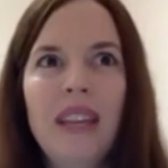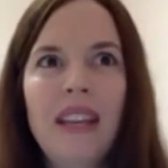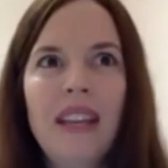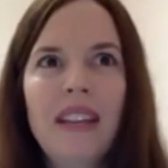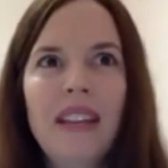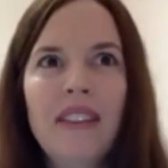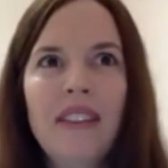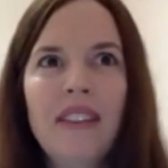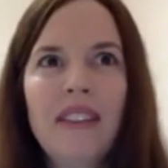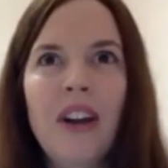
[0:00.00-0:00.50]

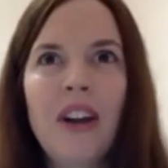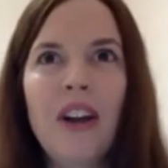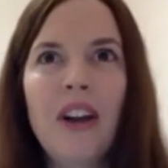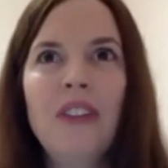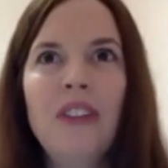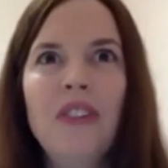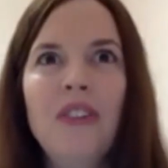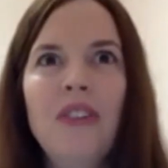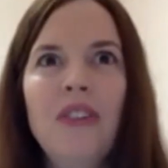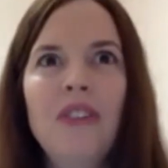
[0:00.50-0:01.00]
for her
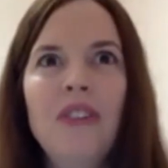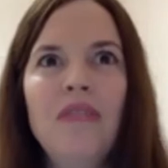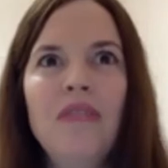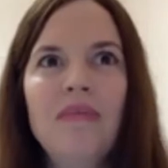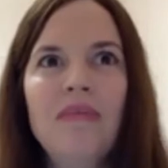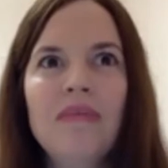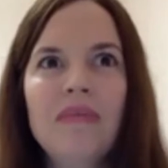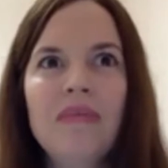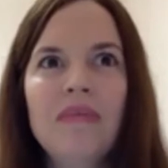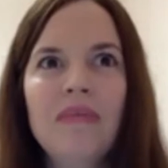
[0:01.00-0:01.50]
to
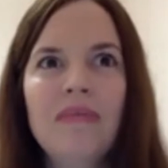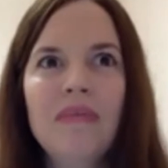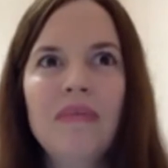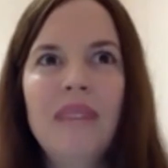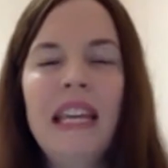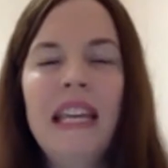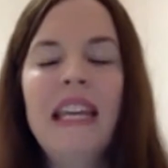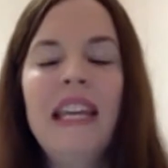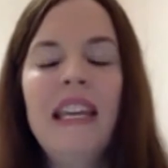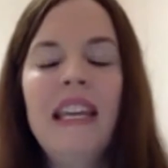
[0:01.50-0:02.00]

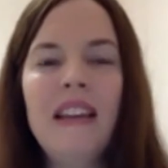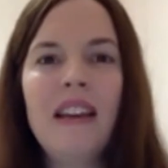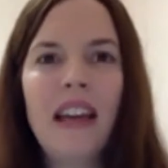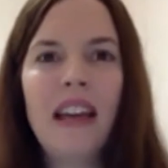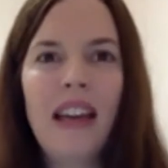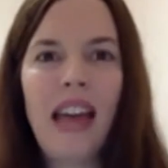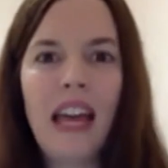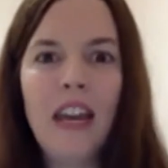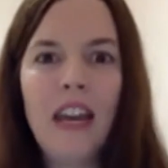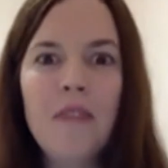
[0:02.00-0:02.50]
be
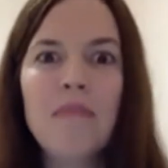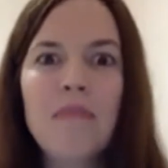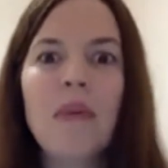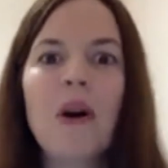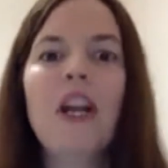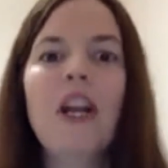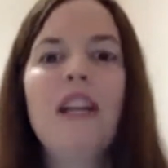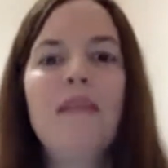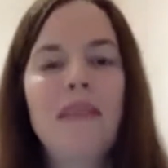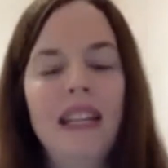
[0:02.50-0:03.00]
an
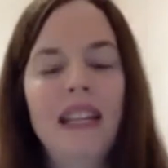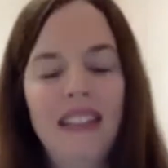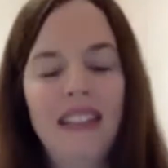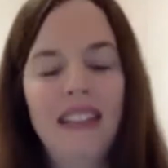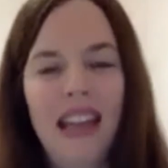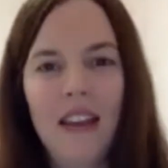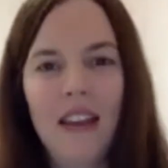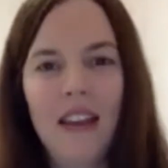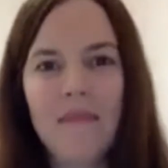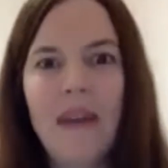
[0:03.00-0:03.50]
embodiment
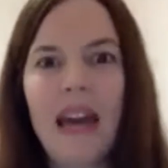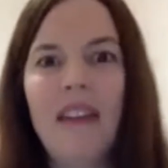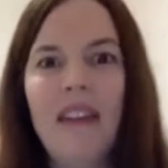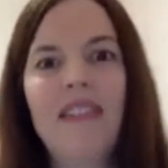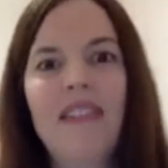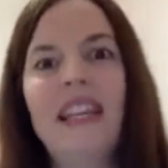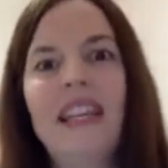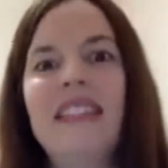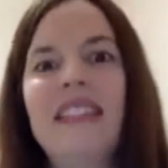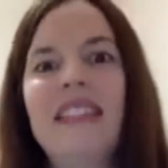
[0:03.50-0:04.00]
and a
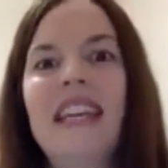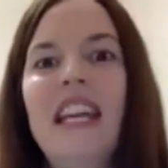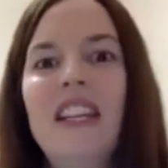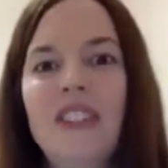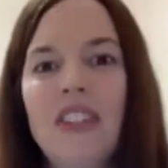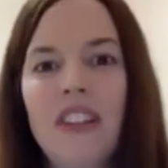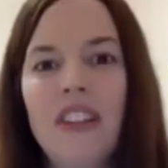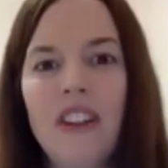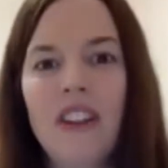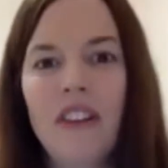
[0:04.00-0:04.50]

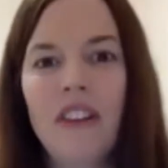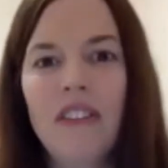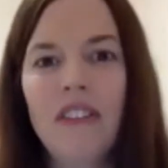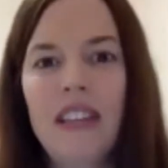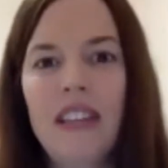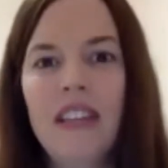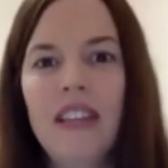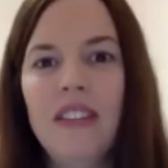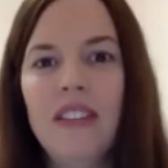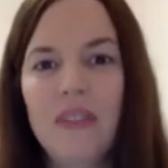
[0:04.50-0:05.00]
manifestation of
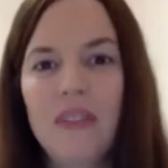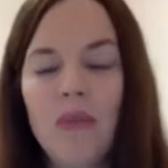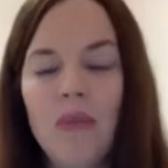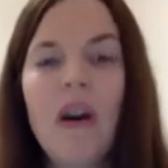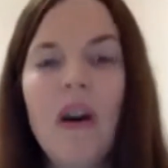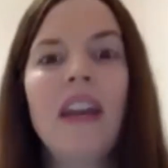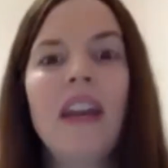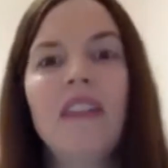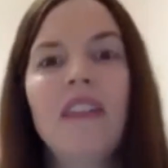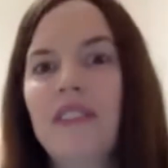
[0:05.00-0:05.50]
these
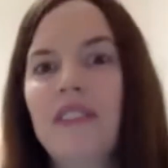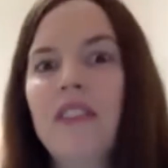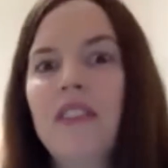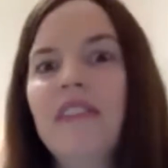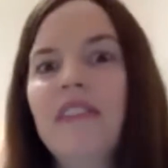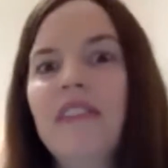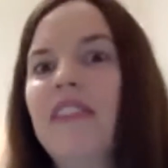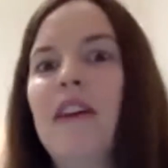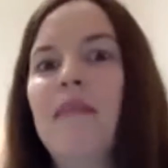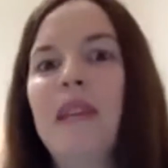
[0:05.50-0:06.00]
wonderful
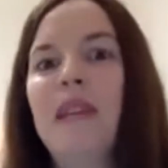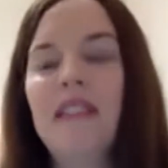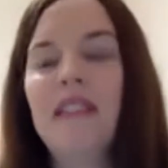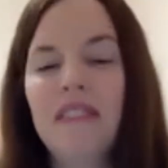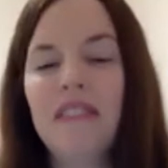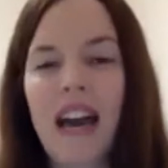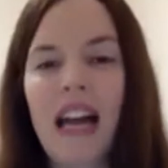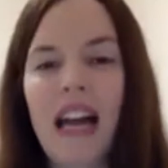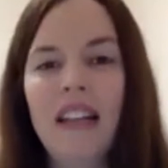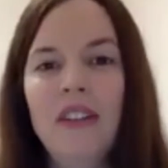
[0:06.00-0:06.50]

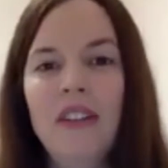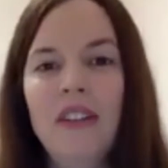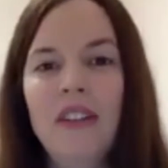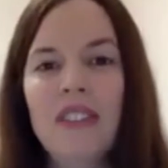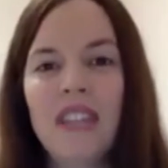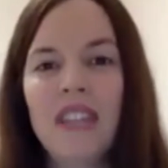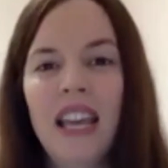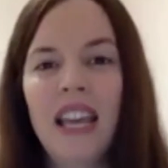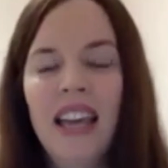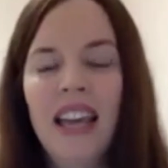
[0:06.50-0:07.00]
feminine
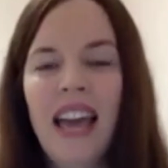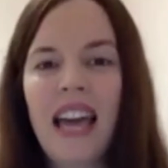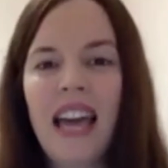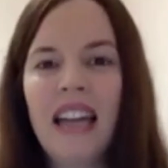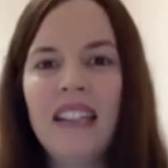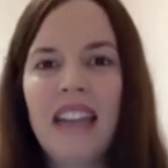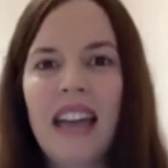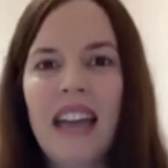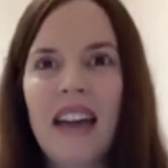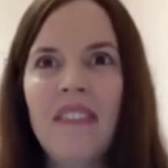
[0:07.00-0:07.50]
values,
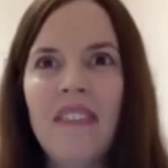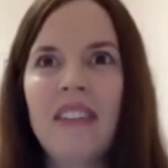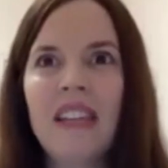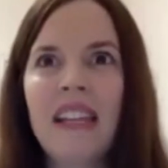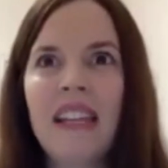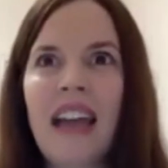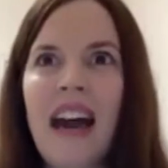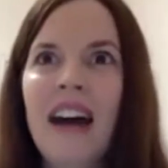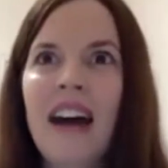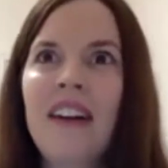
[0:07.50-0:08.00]
and to have
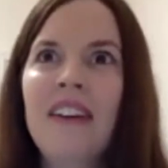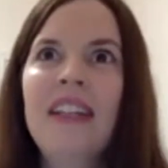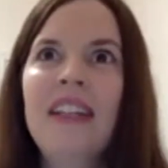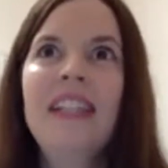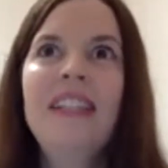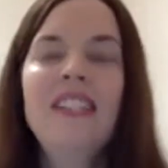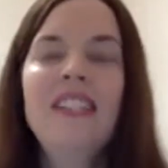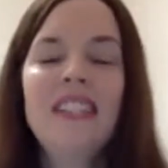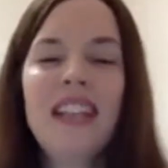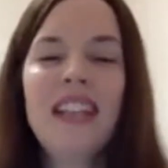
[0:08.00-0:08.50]
the
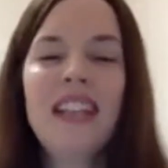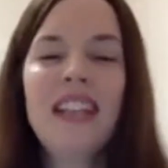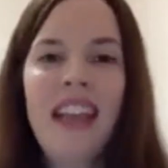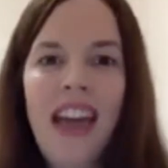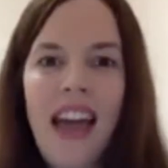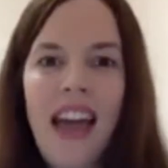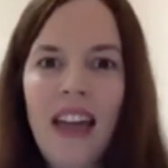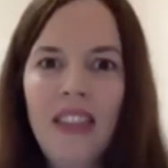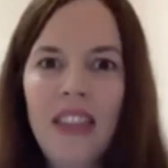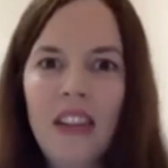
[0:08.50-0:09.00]
courage
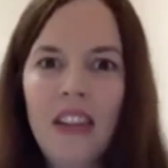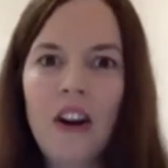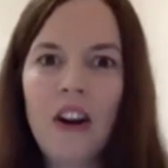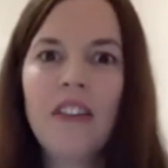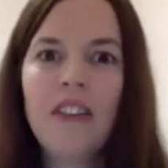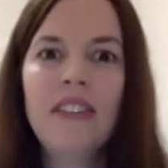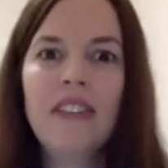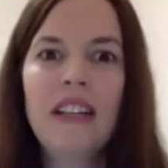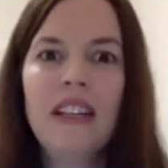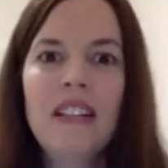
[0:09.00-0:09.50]
and the
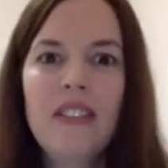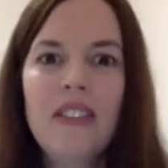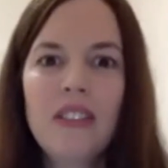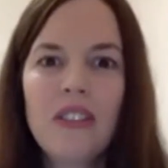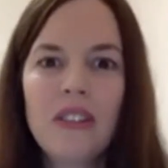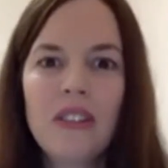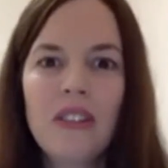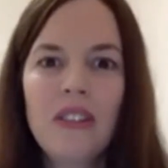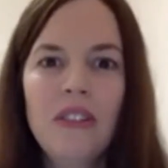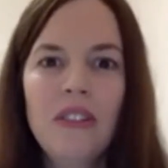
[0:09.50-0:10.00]
confidence
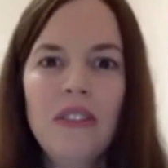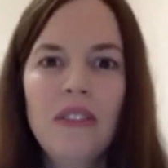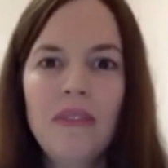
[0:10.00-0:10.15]
to